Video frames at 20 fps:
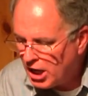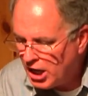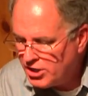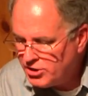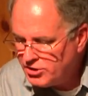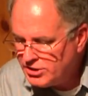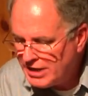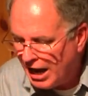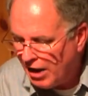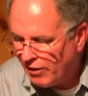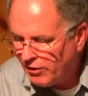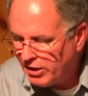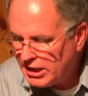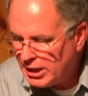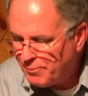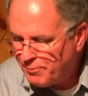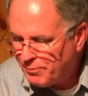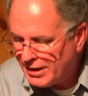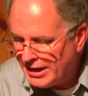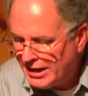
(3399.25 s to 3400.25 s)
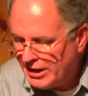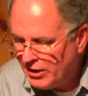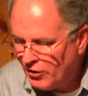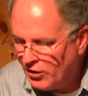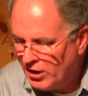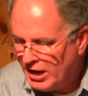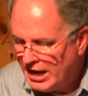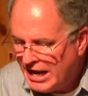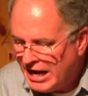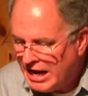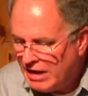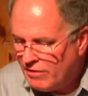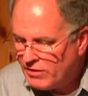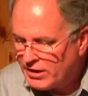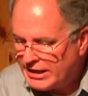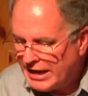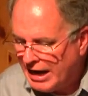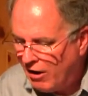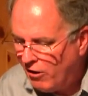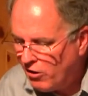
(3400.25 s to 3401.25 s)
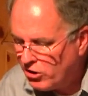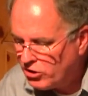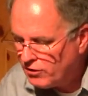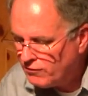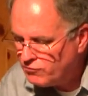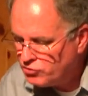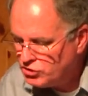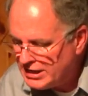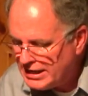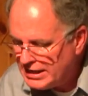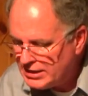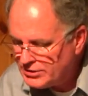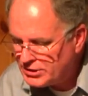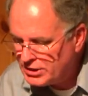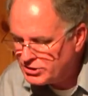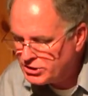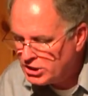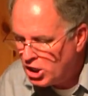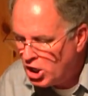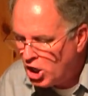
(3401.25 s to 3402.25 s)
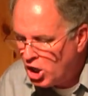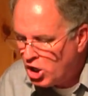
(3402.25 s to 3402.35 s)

undoubtedly appear in the character of Jesus,